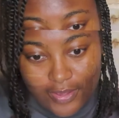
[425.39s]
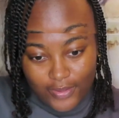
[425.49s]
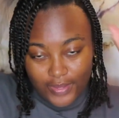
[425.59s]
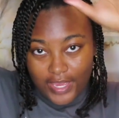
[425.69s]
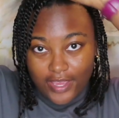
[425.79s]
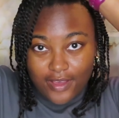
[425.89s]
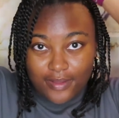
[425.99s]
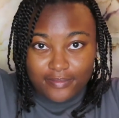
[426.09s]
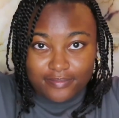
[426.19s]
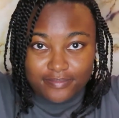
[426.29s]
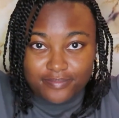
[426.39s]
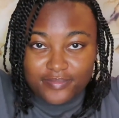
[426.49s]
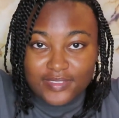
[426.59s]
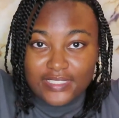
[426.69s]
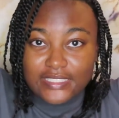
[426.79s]
Okay y'all,
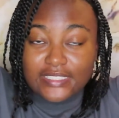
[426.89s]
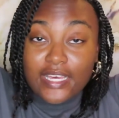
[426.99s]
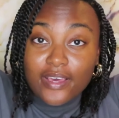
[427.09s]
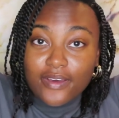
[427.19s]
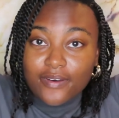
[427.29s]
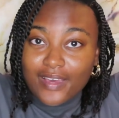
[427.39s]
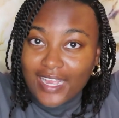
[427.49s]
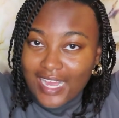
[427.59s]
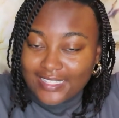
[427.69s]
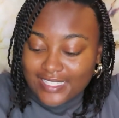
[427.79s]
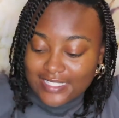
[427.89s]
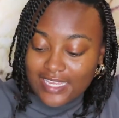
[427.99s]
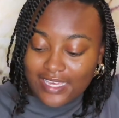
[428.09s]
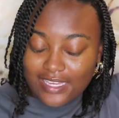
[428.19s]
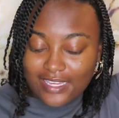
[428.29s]
so I got this
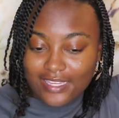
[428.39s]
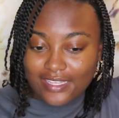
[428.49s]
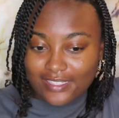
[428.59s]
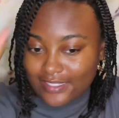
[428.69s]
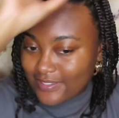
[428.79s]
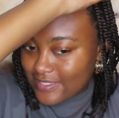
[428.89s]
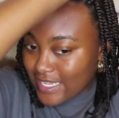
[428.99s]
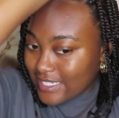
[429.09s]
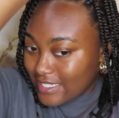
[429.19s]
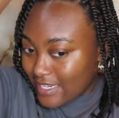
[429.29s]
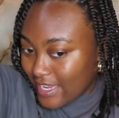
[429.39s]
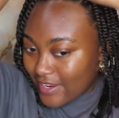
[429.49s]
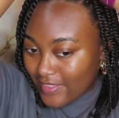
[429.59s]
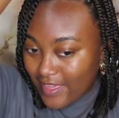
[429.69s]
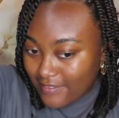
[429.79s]
like little section of
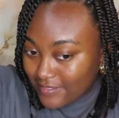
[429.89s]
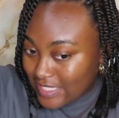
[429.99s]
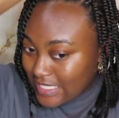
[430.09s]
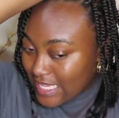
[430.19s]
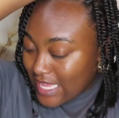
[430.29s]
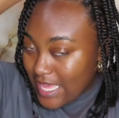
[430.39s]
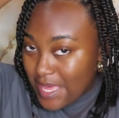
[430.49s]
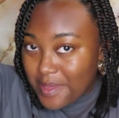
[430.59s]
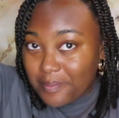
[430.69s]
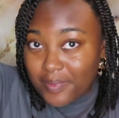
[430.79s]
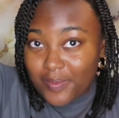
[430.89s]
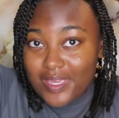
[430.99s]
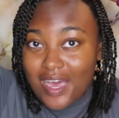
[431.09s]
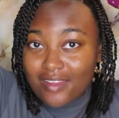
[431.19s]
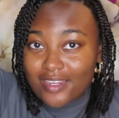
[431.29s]
hair left, but
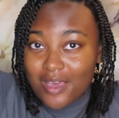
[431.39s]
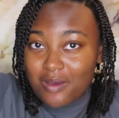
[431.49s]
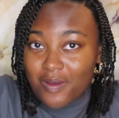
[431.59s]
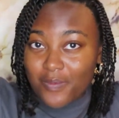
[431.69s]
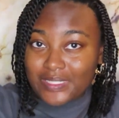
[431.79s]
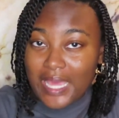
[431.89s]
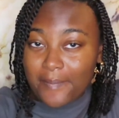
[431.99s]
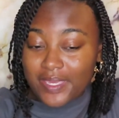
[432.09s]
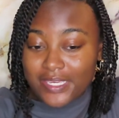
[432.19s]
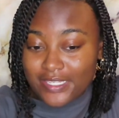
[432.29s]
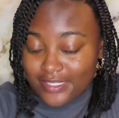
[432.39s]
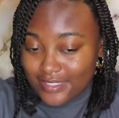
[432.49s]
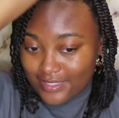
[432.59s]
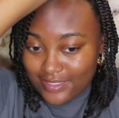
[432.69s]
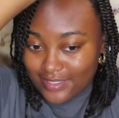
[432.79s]
we all know what that
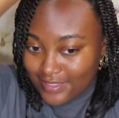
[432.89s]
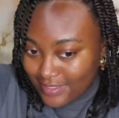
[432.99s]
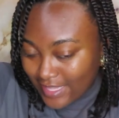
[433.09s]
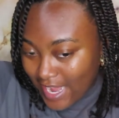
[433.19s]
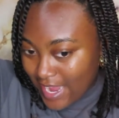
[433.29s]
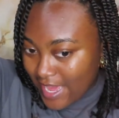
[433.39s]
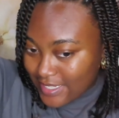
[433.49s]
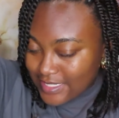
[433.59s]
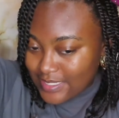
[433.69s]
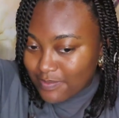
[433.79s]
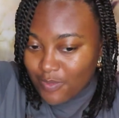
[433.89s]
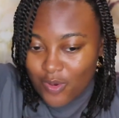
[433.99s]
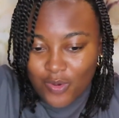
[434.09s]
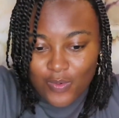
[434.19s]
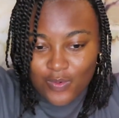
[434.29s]
means, that I gotta
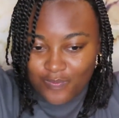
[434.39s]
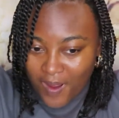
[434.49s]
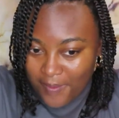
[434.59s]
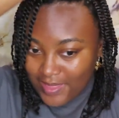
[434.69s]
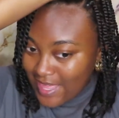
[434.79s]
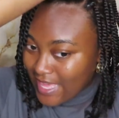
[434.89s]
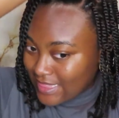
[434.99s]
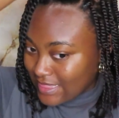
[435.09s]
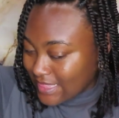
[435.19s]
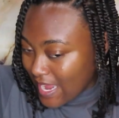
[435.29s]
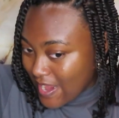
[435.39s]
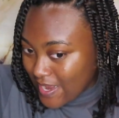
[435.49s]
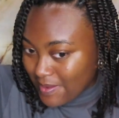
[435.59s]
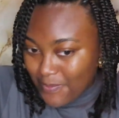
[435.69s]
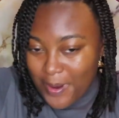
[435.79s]
smooth probably like
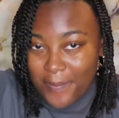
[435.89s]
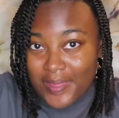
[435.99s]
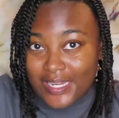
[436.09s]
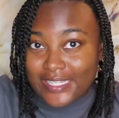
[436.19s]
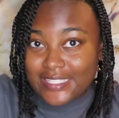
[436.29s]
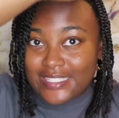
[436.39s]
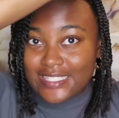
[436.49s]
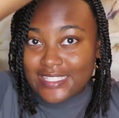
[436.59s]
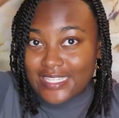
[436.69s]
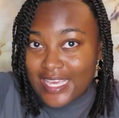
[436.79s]
30 more minutes.